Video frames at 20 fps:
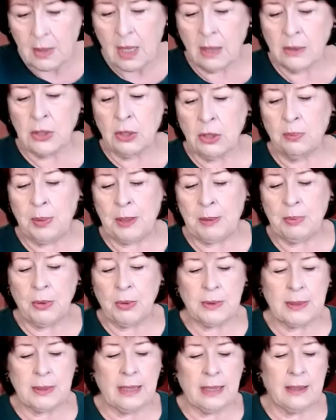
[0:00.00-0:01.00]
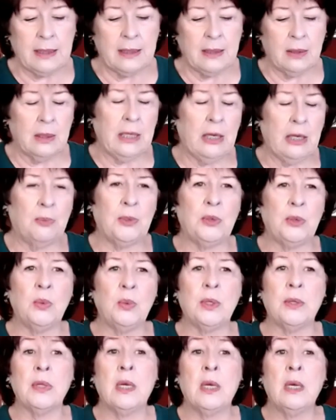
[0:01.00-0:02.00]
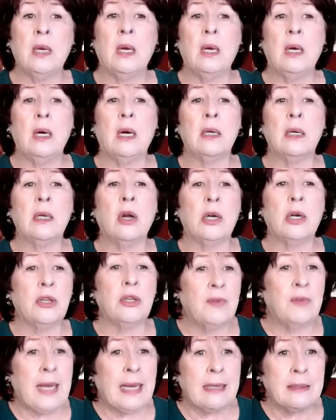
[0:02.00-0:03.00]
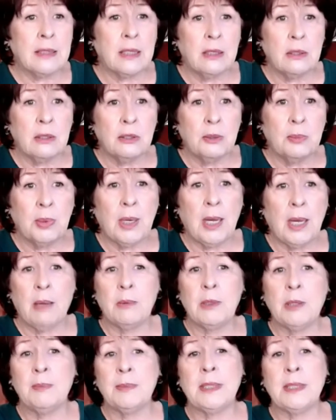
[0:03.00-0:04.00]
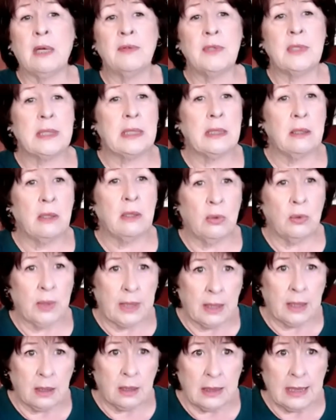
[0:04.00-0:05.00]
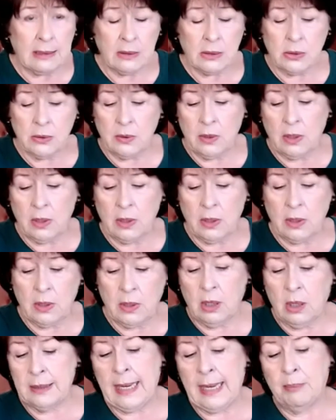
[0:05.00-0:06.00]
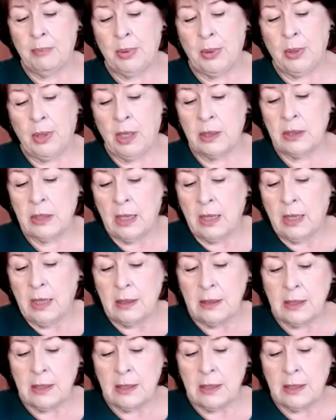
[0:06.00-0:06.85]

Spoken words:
So people say that it'll help you with cardiovascular problems, obviously lowering cholesterol in that part.